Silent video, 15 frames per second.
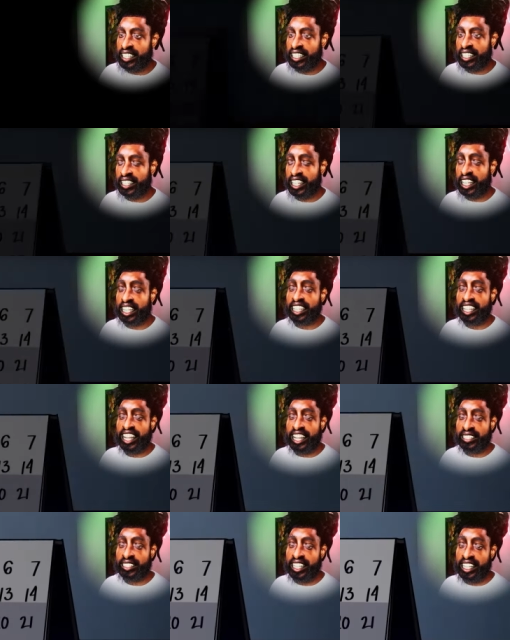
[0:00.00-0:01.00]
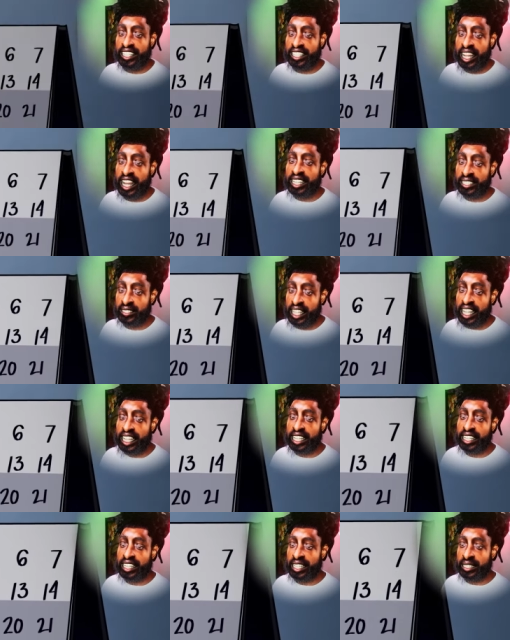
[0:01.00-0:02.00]
M J V's always been
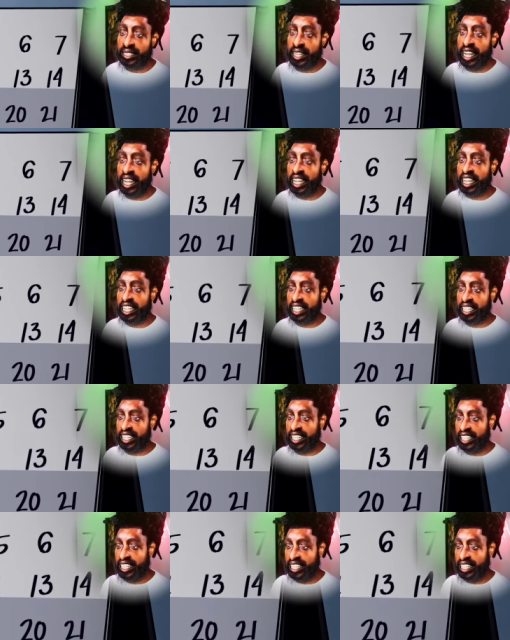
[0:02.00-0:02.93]
my favorite time of year.